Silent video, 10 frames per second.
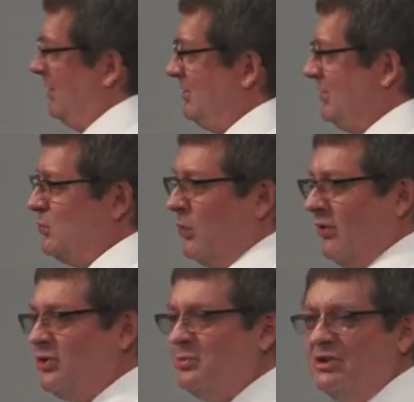This is one
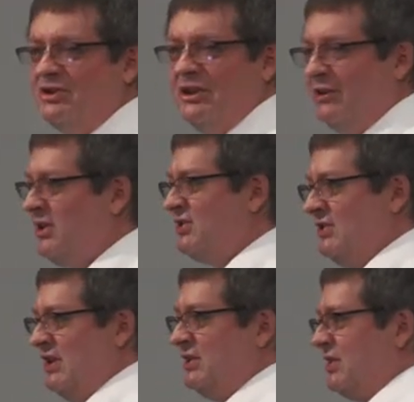of those mysterious
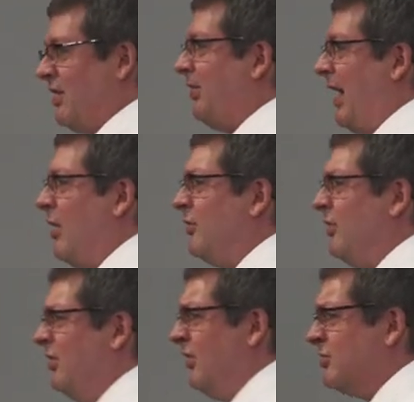things that a
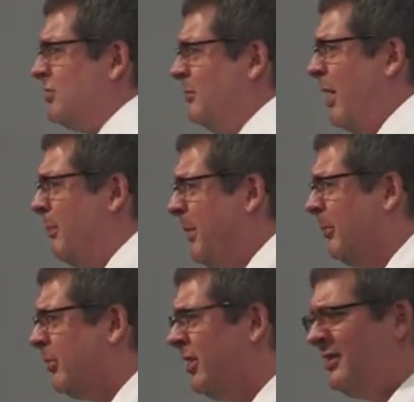thousand years from now,
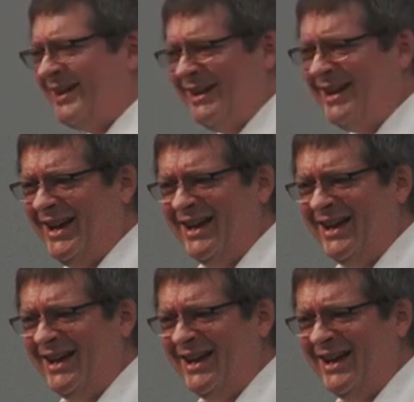people are going to say,